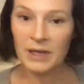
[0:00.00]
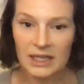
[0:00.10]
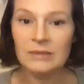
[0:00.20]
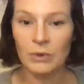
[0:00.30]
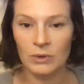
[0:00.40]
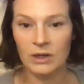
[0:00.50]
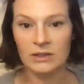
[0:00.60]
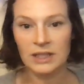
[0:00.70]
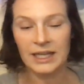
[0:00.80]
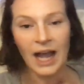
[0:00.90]
anymore
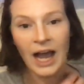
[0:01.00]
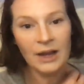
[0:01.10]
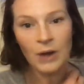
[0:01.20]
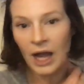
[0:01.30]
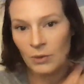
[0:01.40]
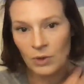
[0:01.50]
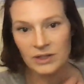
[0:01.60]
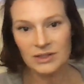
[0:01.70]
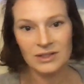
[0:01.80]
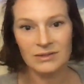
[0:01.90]
like i i
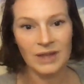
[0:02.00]
want to